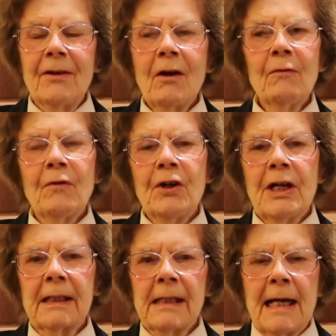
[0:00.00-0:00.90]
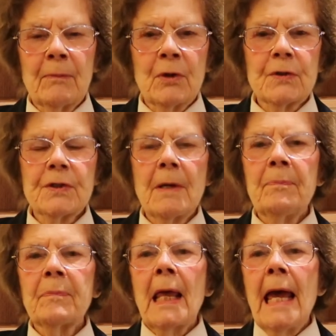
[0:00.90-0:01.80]
Not very glamorous.
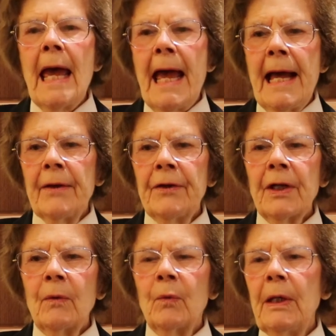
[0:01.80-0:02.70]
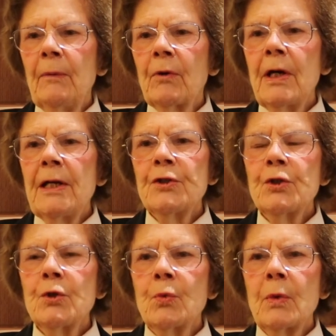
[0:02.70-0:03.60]
And we were
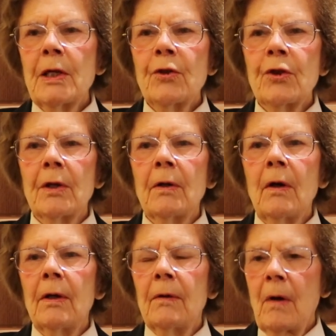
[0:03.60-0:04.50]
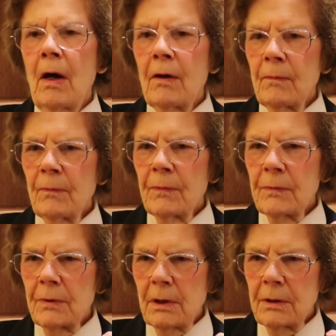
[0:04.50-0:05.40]
issued with uh, our,
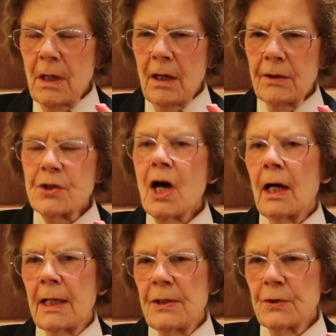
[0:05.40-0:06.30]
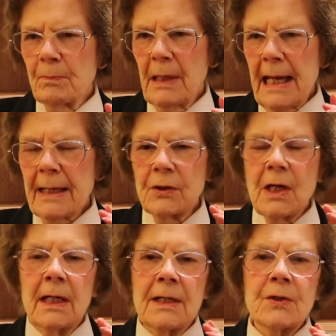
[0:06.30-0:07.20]
our ties, black
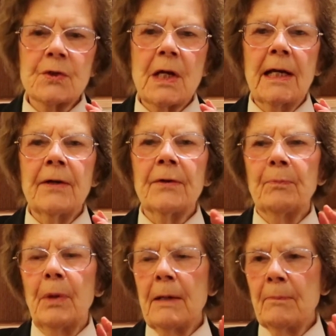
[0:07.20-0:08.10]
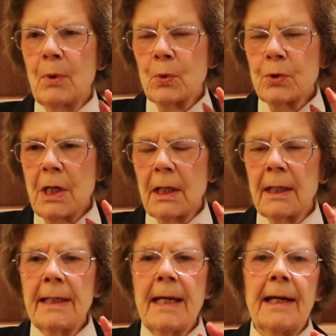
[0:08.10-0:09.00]
ties, and a bow
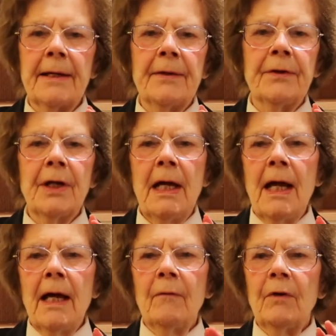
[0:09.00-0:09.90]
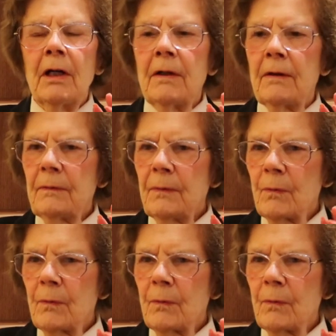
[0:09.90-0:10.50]
tie, and uh,